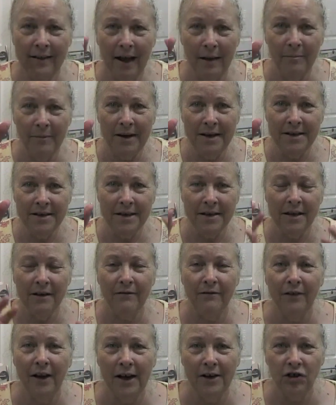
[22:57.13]
That means that the
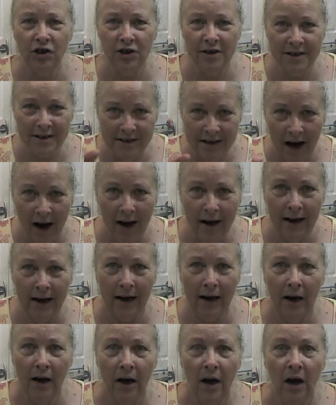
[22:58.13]
flesh is dying.